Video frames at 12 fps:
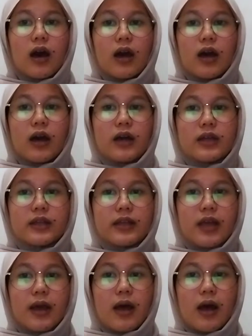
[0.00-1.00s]

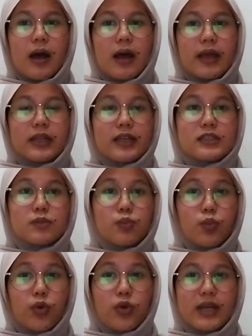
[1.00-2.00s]
it is
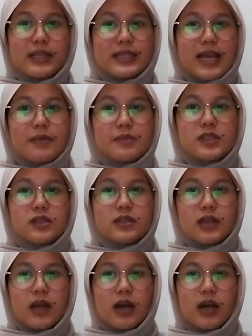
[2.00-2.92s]
more attempts